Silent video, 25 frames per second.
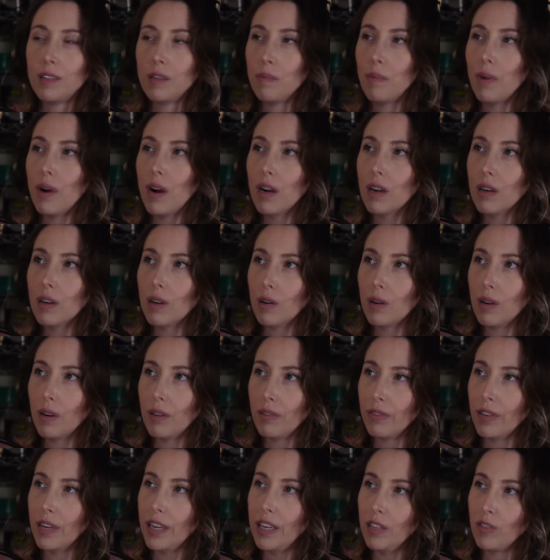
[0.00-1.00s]
borrow a
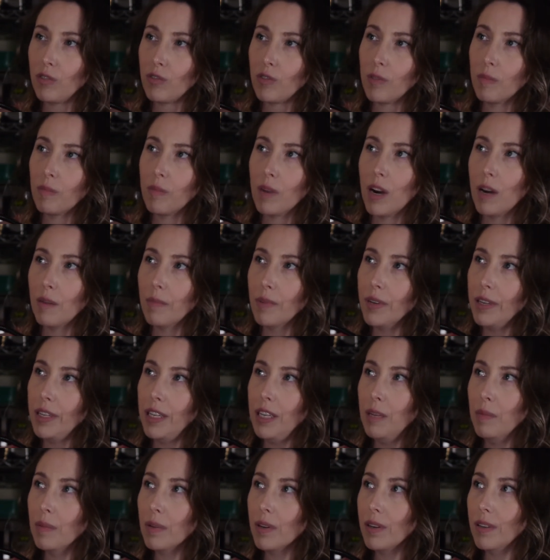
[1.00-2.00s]
phrase from Roger
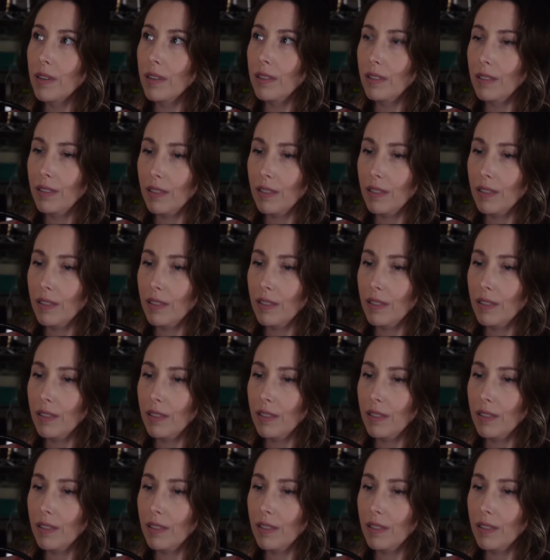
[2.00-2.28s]
Ebert,